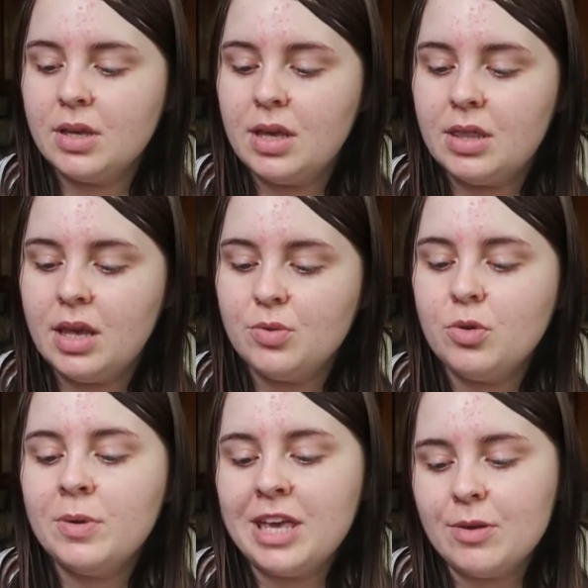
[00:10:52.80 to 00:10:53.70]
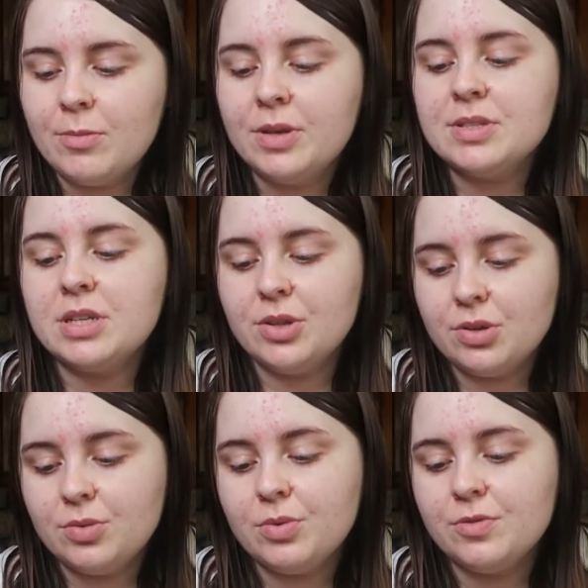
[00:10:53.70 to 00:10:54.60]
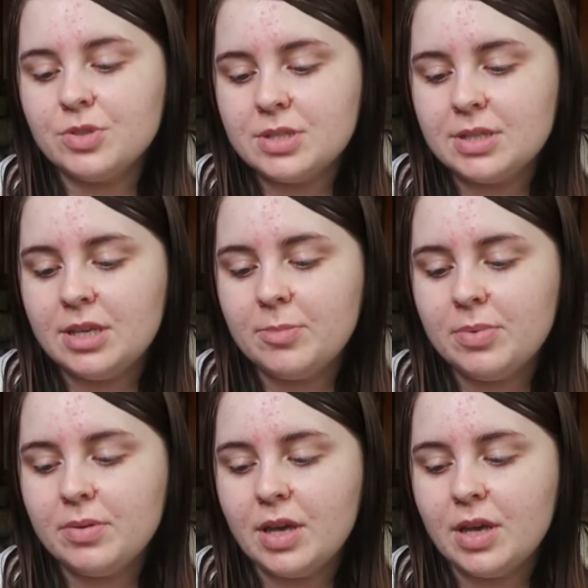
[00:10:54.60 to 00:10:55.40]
And then Roman chamomile is another good one for sleep